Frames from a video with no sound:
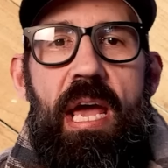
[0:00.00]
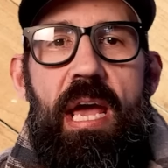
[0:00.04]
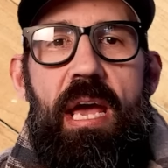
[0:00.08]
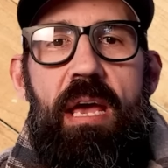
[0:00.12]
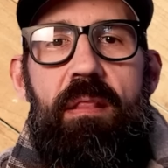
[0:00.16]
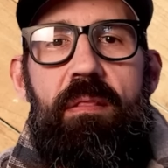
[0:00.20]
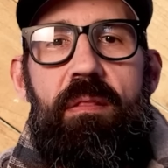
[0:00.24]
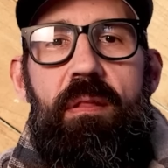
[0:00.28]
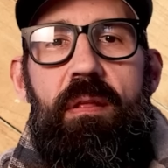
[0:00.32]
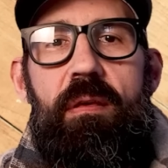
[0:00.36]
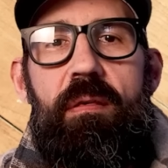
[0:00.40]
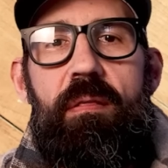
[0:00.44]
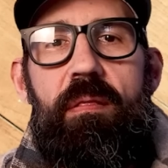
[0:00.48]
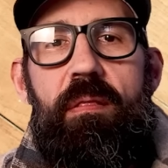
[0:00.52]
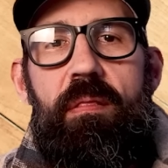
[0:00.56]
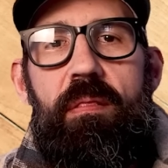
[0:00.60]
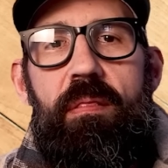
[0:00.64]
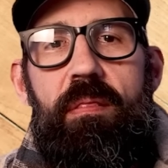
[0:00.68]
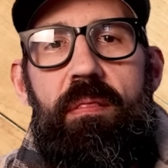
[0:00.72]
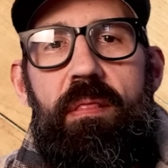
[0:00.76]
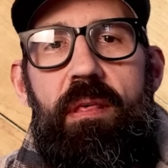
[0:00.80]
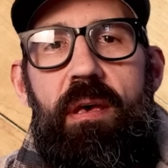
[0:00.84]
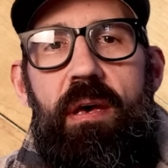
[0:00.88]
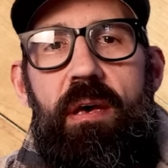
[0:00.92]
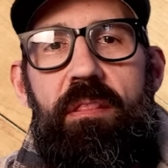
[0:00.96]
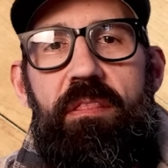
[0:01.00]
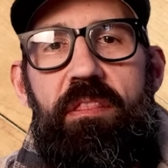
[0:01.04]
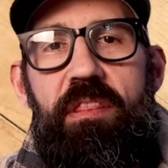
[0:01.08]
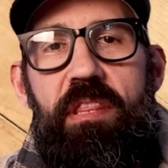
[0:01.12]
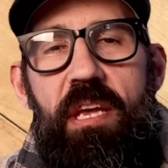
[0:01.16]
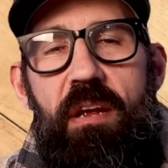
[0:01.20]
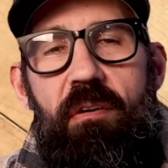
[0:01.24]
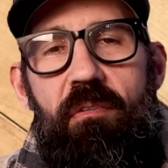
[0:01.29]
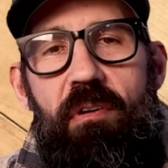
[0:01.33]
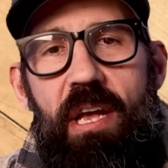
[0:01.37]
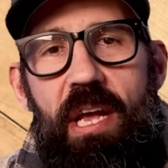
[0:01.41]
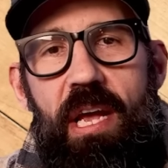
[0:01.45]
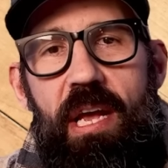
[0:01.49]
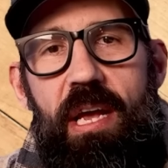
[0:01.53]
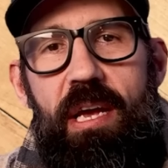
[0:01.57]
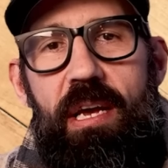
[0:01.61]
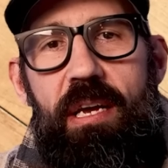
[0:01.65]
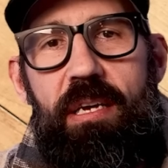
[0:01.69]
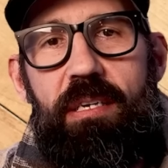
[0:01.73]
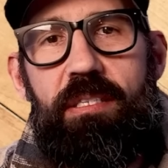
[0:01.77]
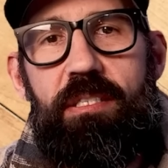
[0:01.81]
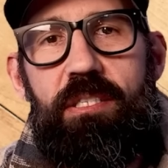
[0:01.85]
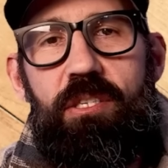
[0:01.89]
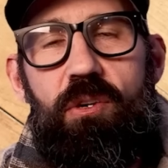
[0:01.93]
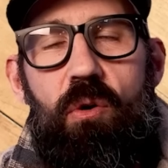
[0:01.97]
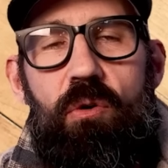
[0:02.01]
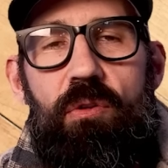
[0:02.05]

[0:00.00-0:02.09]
And the theory is,